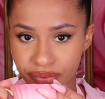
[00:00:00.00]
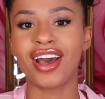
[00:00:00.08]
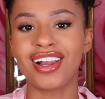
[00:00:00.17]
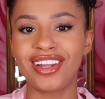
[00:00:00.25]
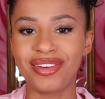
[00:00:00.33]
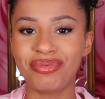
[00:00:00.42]

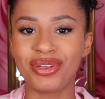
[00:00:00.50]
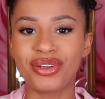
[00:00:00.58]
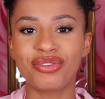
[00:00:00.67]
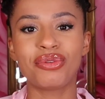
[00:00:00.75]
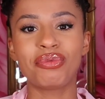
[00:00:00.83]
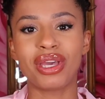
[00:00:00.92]
Hello
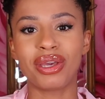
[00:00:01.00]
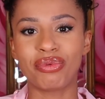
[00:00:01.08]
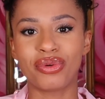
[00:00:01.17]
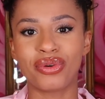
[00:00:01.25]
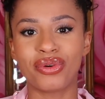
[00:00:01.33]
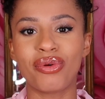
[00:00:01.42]
beautiful
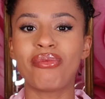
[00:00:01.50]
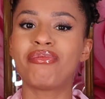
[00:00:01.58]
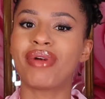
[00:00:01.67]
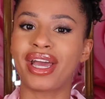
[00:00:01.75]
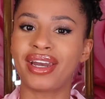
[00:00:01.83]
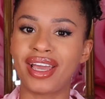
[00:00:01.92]
people,
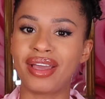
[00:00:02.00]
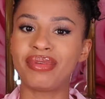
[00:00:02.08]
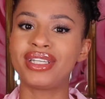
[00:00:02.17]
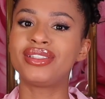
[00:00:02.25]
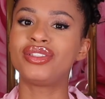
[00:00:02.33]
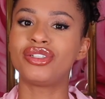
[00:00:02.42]
my name
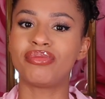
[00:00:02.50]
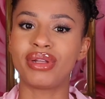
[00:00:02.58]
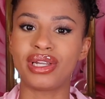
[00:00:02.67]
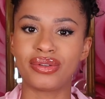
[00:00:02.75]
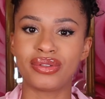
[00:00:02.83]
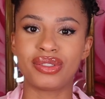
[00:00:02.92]
is
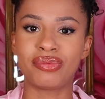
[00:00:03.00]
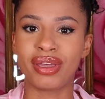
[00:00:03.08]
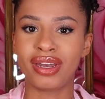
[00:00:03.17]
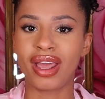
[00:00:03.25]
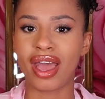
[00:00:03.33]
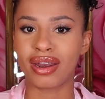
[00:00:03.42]
Jamila
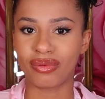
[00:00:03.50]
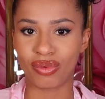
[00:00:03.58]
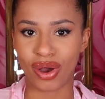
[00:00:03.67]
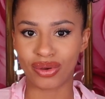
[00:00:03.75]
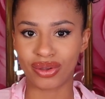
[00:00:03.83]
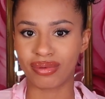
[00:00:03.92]
and
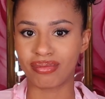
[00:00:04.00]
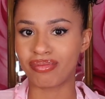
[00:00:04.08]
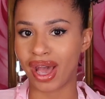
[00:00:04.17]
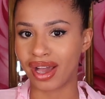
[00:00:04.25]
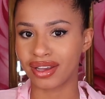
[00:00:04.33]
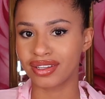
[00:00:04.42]
welcome
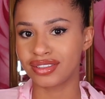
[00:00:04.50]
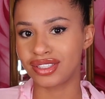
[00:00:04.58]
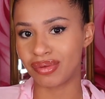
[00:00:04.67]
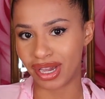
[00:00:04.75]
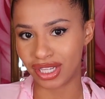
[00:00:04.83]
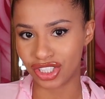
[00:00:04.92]
back
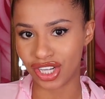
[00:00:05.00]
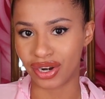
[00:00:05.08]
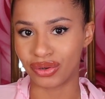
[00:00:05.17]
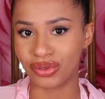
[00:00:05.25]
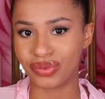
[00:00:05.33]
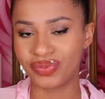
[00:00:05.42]
to my
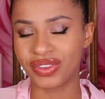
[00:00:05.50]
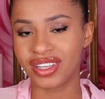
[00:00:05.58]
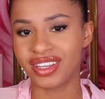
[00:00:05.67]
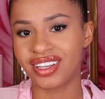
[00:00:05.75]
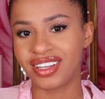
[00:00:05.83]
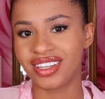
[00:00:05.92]
channel.
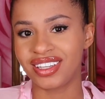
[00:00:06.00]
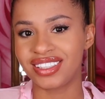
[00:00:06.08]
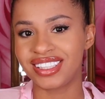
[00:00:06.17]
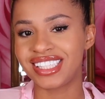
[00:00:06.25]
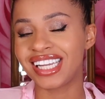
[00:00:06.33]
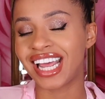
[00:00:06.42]

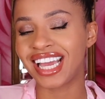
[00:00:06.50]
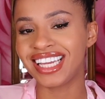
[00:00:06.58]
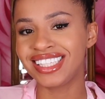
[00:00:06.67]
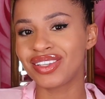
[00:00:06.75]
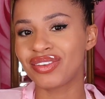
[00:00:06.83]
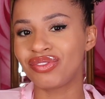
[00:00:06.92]

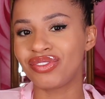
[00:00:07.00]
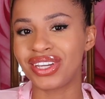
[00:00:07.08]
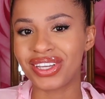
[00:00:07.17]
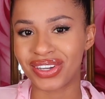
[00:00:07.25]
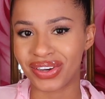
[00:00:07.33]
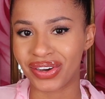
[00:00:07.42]
Today's
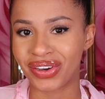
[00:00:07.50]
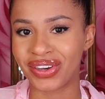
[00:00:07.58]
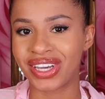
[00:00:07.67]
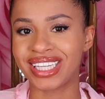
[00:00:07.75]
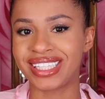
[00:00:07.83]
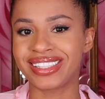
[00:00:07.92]
video
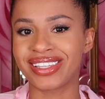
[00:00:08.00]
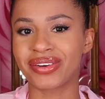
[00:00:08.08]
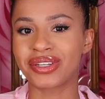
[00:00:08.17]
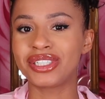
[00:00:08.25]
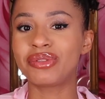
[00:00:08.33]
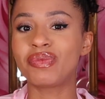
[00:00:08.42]
is
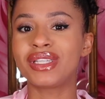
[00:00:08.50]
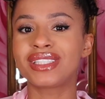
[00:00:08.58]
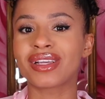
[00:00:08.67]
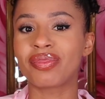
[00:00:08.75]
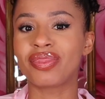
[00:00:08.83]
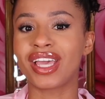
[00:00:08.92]
going to be
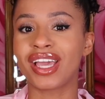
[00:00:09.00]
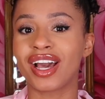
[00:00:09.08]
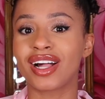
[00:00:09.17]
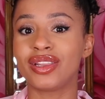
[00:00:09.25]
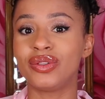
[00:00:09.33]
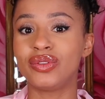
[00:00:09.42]
something
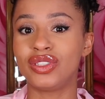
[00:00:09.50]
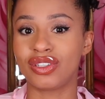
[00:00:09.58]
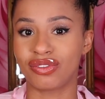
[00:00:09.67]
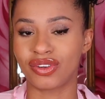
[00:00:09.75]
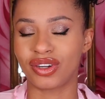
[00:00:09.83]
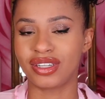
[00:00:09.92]
a little
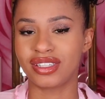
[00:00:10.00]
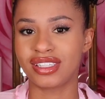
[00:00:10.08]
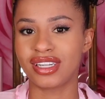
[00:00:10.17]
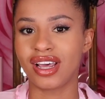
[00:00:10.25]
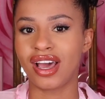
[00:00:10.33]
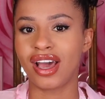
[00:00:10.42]
different.